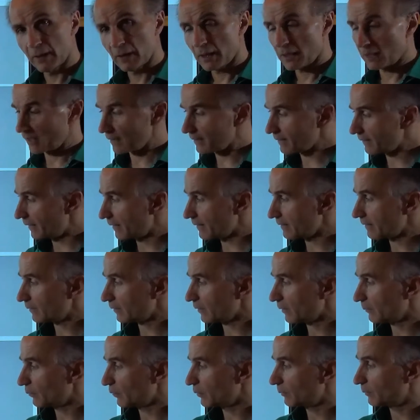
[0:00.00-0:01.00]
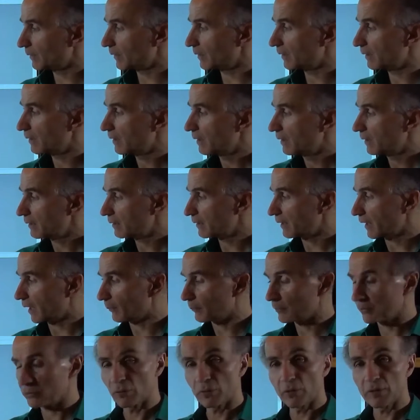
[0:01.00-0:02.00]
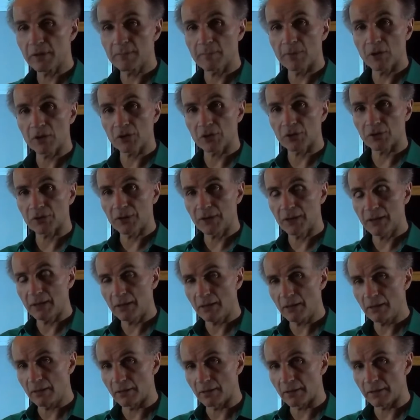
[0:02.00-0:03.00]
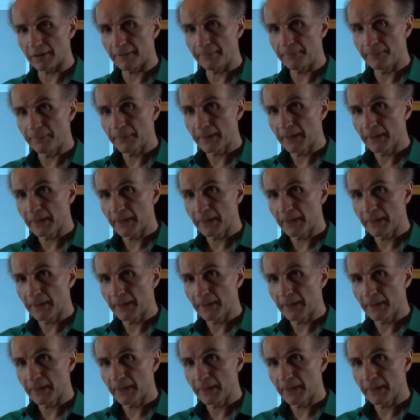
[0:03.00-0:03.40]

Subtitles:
In a sense, it would be the output noise measured here